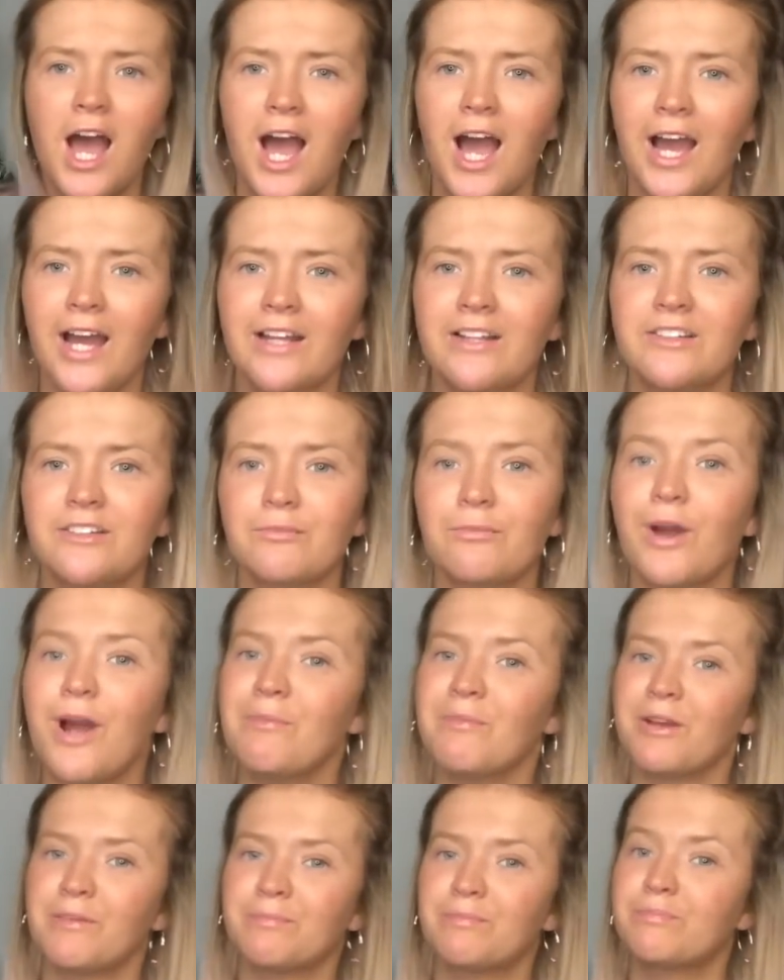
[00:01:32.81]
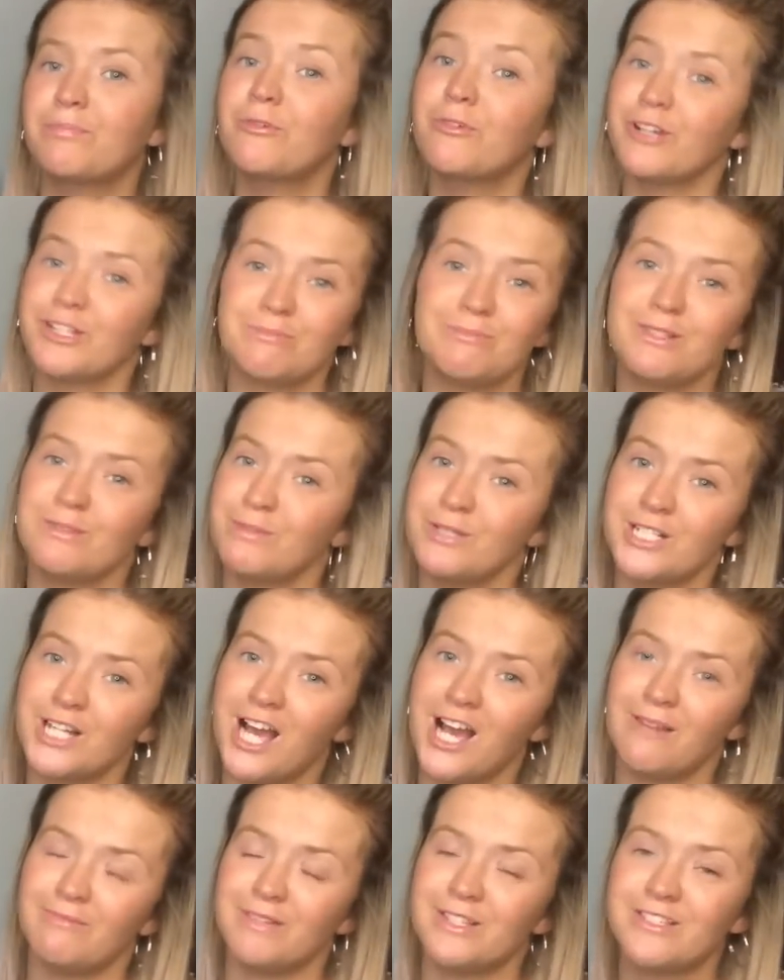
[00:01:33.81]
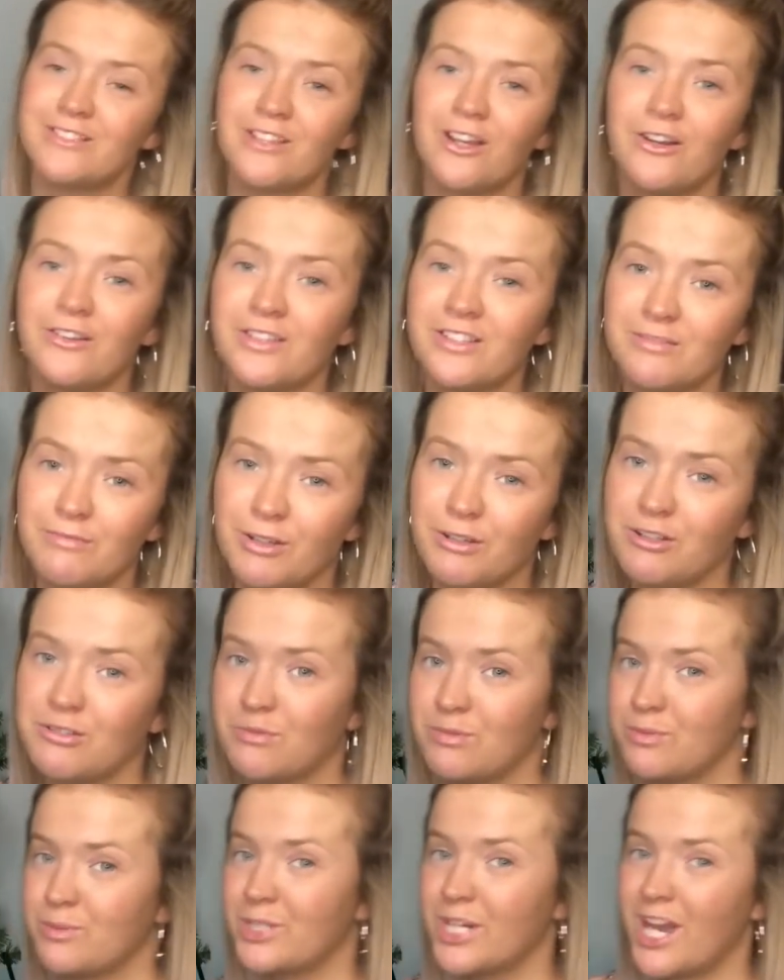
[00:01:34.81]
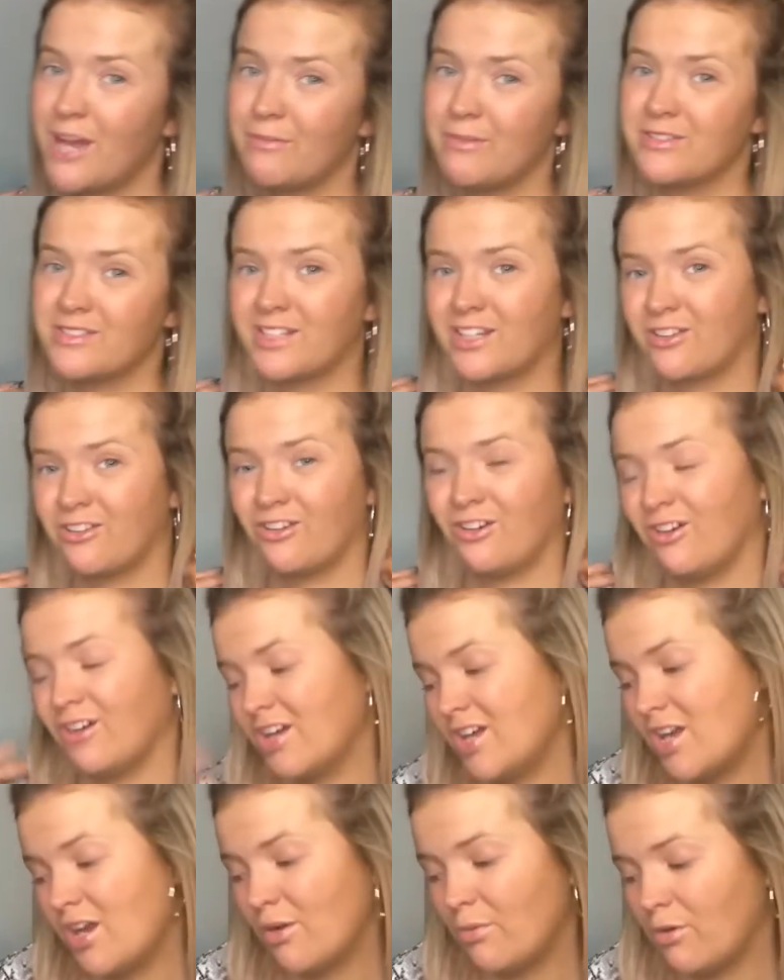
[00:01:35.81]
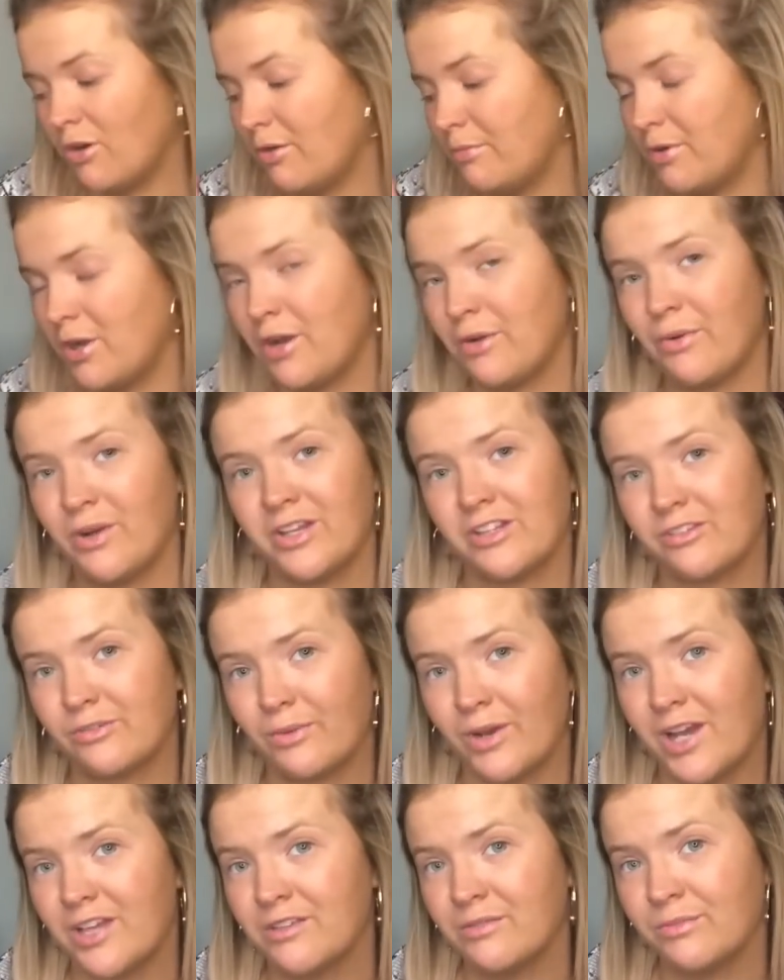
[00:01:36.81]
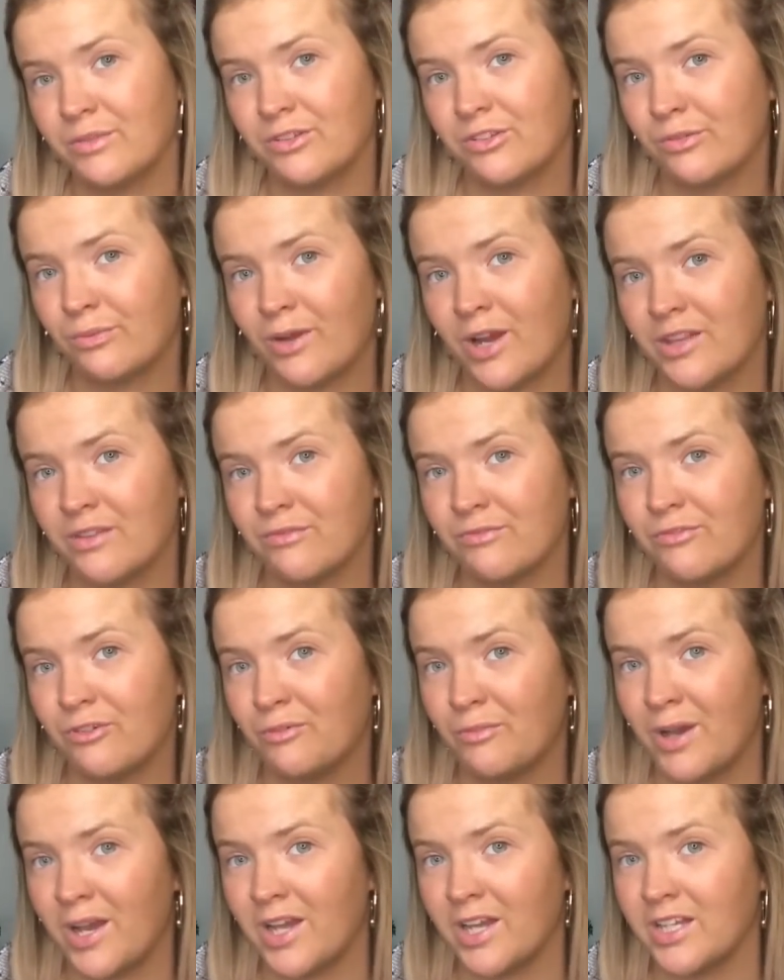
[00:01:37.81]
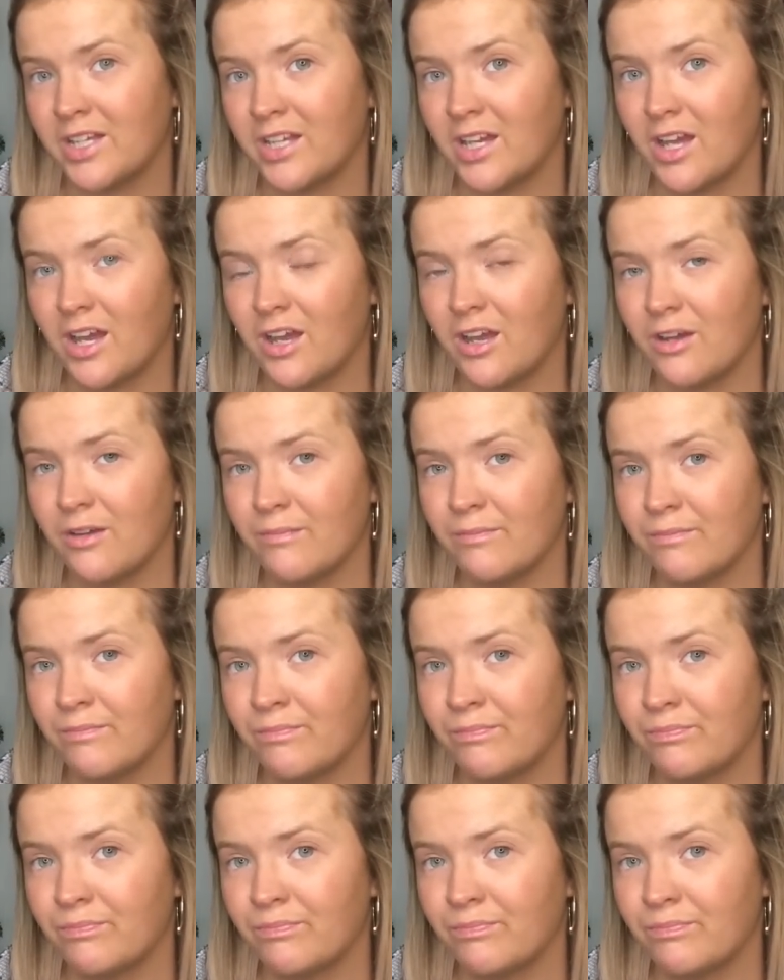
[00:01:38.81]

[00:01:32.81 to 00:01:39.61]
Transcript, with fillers: and wear my Christmas pyjamas so this is my Christmas pyjamas and I thought what a better way to wear them than to wear them for my um,